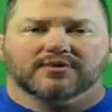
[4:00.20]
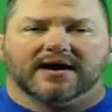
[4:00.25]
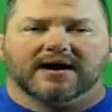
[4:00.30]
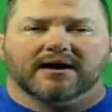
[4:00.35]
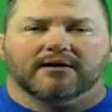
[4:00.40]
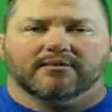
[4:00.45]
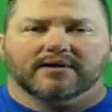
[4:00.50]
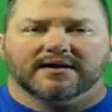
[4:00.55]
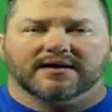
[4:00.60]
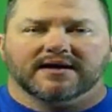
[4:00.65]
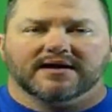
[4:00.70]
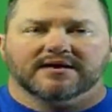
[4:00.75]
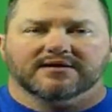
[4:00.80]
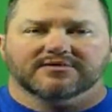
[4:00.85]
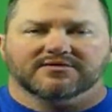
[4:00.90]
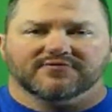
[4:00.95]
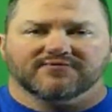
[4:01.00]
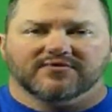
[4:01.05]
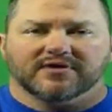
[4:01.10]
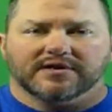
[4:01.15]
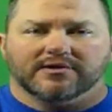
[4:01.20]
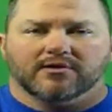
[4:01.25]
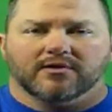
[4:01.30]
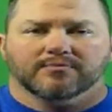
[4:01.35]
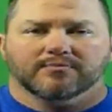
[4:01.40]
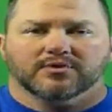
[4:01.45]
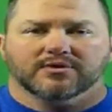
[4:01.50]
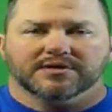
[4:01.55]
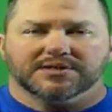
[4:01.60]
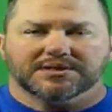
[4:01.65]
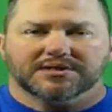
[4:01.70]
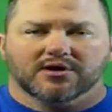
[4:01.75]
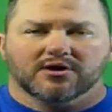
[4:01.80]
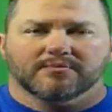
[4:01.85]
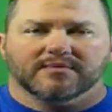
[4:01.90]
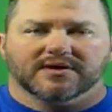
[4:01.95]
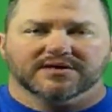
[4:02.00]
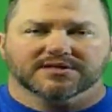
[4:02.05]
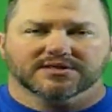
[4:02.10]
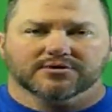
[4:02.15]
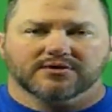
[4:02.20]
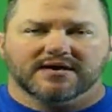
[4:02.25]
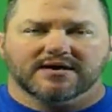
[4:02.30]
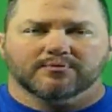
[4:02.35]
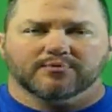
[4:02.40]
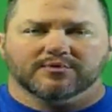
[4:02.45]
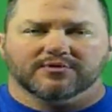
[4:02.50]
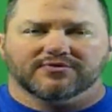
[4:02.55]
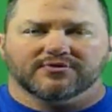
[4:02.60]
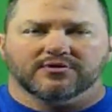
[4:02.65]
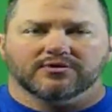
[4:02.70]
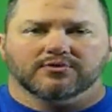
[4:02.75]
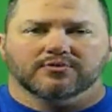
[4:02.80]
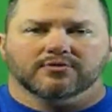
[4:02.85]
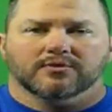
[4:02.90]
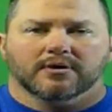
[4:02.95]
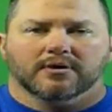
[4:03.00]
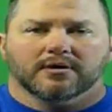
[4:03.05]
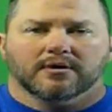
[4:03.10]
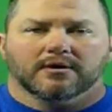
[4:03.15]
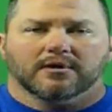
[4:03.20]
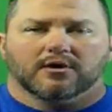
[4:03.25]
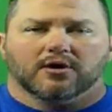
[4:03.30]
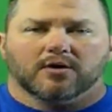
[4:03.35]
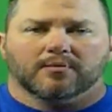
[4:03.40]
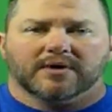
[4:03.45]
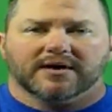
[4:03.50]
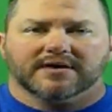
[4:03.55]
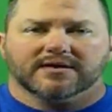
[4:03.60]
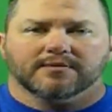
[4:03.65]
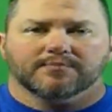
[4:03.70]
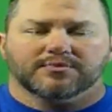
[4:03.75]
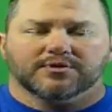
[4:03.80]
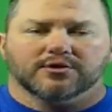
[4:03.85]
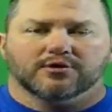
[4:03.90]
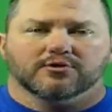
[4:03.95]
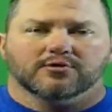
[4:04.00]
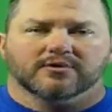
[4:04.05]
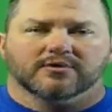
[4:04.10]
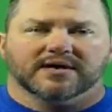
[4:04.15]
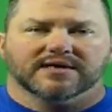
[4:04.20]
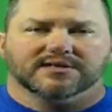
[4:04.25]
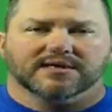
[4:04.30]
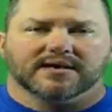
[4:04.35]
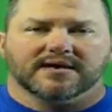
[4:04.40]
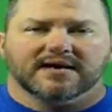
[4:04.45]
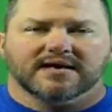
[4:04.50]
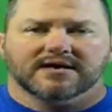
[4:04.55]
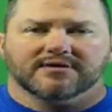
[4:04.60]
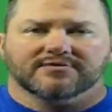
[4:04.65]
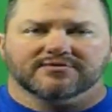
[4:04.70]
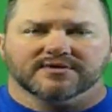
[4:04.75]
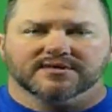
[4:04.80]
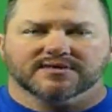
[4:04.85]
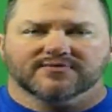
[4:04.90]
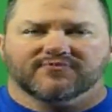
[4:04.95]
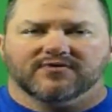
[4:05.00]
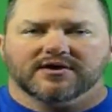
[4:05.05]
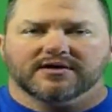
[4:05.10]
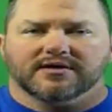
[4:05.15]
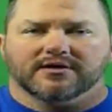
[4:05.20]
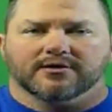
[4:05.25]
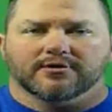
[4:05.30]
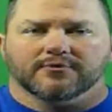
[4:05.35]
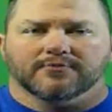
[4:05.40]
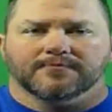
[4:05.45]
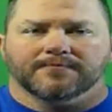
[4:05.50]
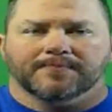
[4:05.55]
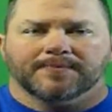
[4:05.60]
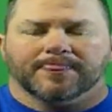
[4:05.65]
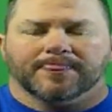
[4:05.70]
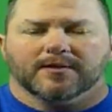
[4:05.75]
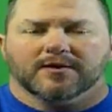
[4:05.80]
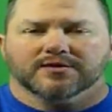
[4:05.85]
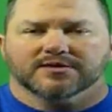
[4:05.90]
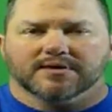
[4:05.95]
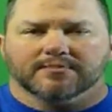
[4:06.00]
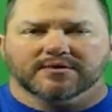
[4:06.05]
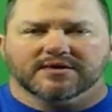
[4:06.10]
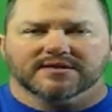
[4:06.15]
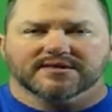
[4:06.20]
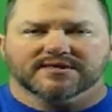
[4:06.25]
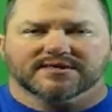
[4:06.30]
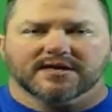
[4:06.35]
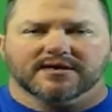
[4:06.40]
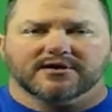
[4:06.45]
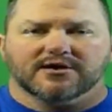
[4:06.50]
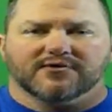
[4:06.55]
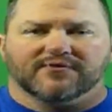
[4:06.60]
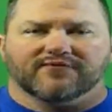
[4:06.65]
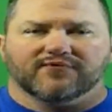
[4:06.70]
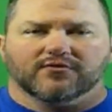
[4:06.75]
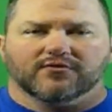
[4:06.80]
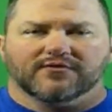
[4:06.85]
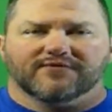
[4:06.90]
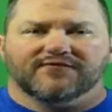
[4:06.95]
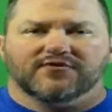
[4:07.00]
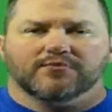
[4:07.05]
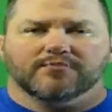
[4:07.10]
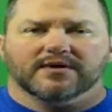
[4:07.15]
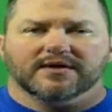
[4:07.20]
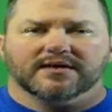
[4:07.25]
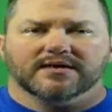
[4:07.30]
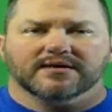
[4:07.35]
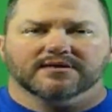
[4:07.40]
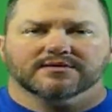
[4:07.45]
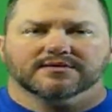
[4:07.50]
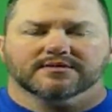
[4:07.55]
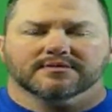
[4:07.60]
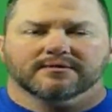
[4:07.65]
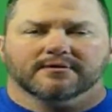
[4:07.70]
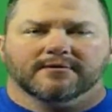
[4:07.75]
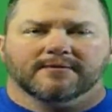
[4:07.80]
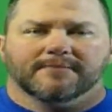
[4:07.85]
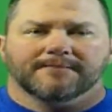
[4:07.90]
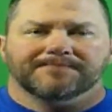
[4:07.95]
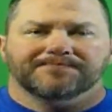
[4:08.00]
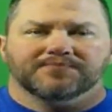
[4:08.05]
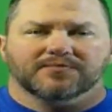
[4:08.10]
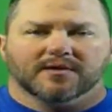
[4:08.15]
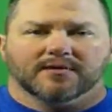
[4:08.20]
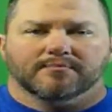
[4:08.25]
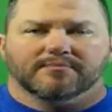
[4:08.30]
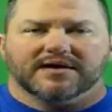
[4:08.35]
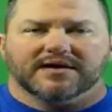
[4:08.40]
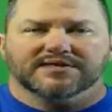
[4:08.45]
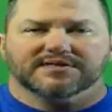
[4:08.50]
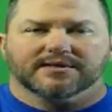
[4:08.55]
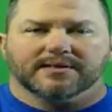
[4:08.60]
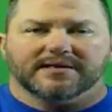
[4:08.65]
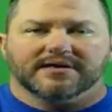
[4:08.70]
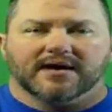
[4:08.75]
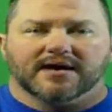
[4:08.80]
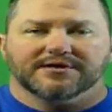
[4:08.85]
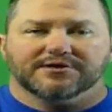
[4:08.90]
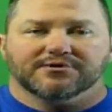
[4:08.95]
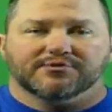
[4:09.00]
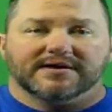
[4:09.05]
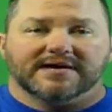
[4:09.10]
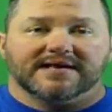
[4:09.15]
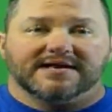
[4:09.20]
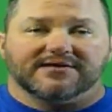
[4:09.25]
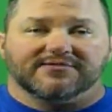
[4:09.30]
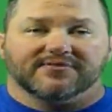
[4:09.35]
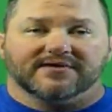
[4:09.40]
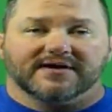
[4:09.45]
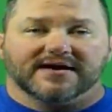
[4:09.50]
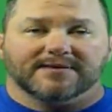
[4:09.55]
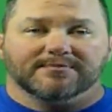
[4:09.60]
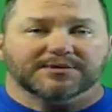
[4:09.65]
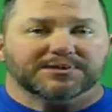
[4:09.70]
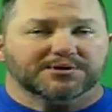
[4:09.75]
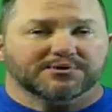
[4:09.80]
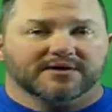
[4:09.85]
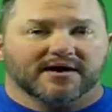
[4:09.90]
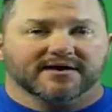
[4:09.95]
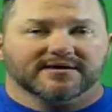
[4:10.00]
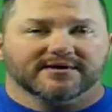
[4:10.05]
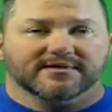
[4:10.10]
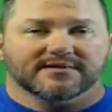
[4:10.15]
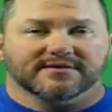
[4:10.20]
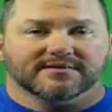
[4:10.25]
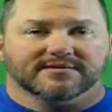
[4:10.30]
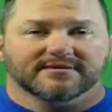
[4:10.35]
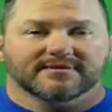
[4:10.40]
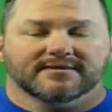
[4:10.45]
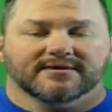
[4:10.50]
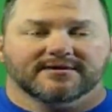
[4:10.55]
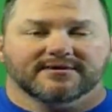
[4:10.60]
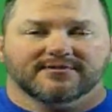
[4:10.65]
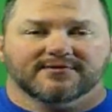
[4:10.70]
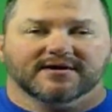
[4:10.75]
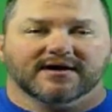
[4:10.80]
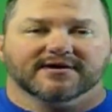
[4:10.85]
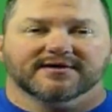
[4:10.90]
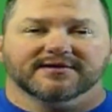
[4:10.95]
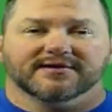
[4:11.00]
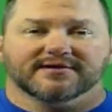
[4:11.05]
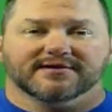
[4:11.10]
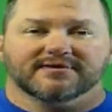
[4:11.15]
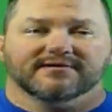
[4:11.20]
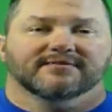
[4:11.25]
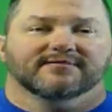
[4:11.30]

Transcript: how I edit the video. I'm going to share my screen with you on my computer as I edit this video. So I'm going to sit here for a few minutes, basically not doing anything, but you're not going to you're not going to